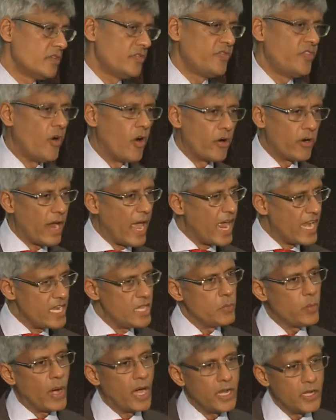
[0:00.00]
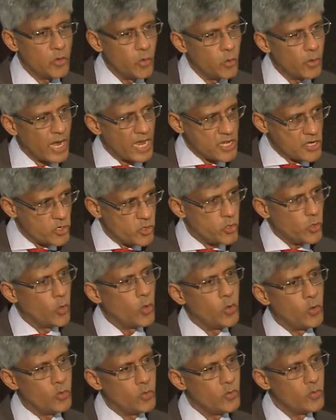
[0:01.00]
for anyone who can do
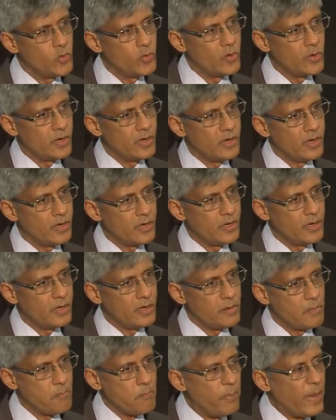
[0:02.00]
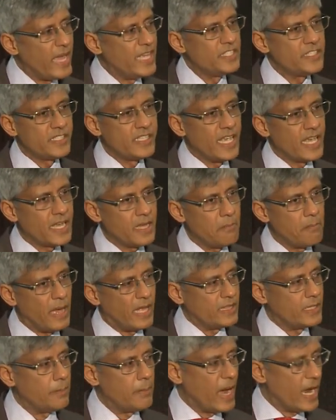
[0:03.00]
basic
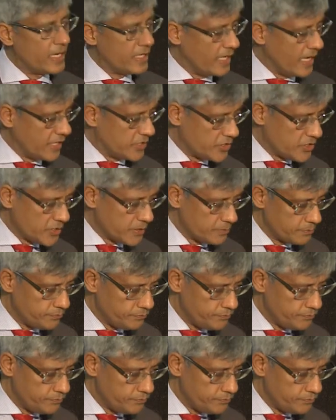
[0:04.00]
mathematics.